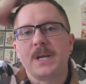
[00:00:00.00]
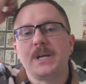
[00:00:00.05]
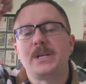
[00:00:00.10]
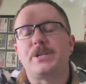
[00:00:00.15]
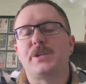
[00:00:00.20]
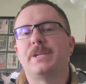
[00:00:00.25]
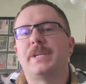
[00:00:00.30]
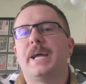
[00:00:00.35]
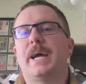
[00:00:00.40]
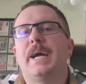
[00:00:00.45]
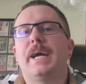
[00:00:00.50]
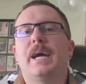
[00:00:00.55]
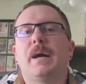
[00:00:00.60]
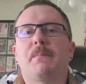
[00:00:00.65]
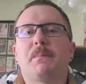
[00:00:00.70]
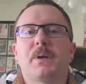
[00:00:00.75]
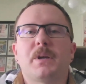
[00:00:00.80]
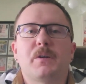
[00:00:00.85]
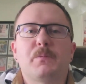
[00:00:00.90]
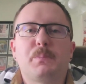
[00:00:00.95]
Today I'm
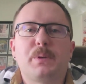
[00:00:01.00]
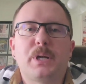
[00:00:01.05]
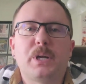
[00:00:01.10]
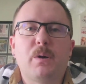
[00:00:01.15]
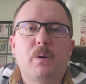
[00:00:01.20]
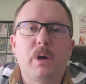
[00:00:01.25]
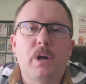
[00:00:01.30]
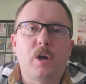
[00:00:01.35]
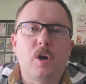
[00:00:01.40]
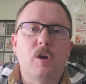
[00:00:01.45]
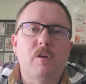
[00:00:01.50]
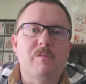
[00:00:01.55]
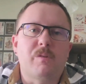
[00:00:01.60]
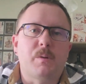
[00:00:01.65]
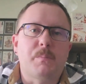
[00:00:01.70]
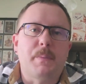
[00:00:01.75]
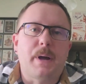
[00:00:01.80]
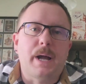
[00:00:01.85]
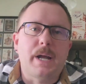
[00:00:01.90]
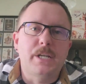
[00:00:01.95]
going to be going over
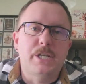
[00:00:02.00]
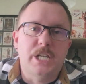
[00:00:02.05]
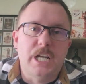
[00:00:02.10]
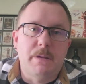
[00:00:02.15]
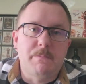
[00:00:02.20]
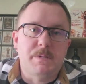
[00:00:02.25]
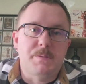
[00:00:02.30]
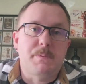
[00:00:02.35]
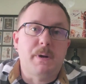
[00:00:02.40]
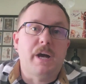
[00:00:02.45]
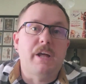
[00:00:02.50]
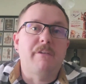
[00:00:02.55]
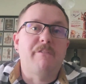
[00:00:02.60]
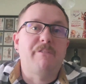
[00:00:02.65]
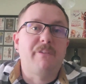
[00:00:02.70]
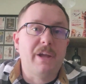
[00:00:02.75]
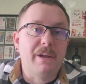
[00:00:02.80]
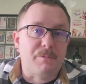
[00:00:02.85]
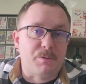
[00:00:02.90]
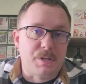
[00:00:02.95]
my James Bond
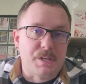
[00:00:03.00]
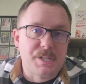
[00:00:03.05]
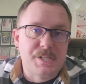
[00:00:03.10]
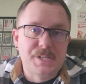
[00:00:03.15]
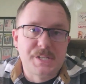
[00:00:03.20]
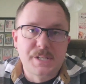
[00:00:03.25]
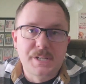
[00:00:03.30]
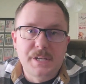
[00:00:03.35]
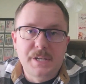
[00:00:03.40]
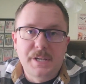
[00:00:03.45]
favorites.